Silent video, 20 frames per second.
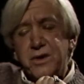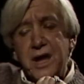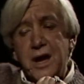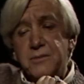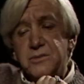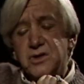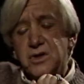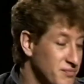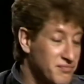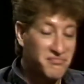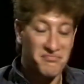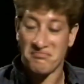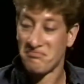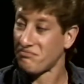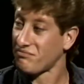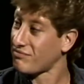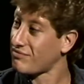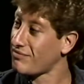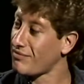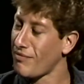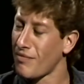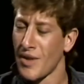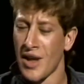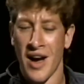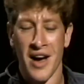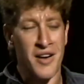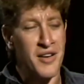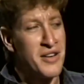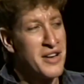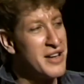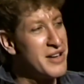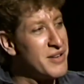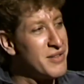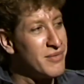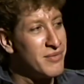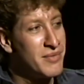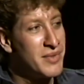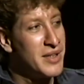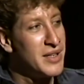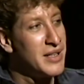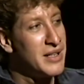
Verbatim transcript: What happened to him? I haven't seen him around. I don't know.